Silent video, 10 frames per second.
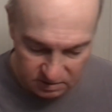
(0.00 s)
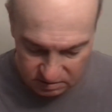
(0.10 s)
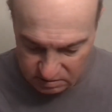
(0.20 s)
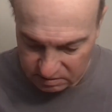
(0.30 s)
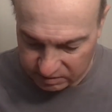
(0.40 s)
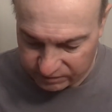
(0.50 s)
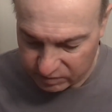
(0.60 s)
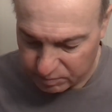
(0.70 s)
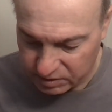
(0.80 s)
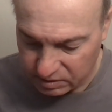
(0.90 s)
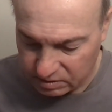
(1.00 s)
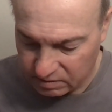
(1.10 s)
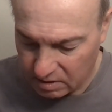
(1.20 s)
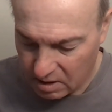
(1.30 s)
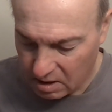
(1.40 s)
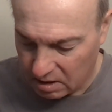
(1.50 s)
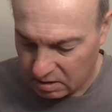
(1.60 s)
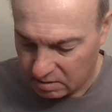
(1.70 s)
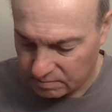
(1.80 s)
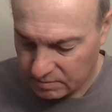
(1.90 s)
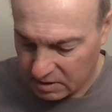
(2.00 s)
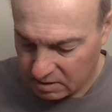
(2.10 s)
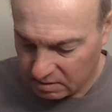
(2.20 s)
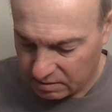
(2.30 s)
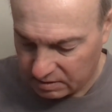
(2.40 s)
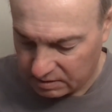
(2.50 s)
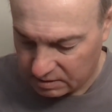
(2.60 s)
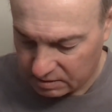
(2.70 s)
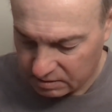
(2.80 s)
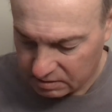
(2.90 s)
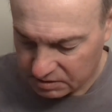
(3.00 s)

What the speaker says: I'll leave you be. The